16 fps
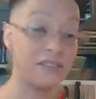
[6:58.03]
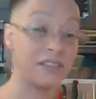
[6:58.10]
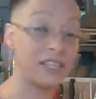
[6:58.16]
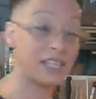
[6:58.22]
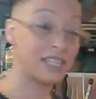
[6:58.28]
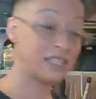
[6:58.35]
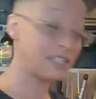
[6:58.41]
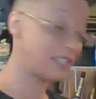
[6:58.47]

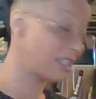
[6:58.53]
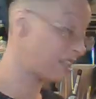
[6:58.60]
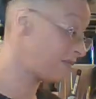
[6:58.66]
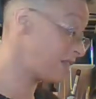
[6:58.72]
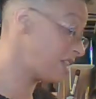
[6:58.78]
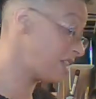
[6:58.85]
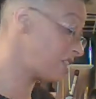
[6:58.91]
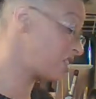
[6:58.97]
this, so
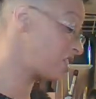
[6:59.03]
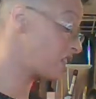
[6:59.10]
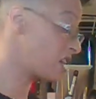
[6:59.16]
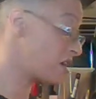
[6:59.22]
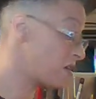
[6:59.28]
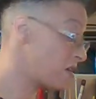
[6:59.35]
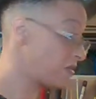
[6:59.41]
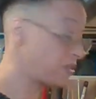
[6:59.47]
veg can
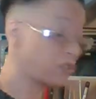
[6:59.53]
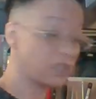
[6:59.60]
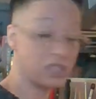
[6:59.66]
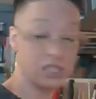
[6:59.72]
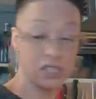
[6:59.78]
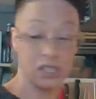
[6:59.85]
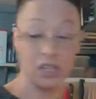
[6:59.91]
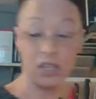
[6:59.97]
go off to the
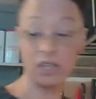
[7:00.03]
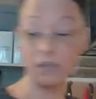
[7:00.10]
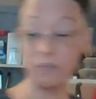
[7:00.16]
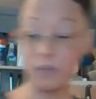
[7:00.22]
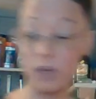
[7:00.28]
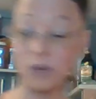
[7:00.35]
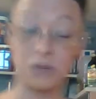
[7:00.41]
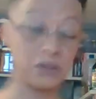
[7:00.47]
side,
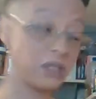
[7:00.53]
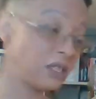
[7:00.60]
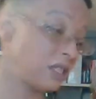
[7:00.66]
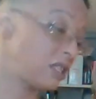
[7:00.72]
bowls in the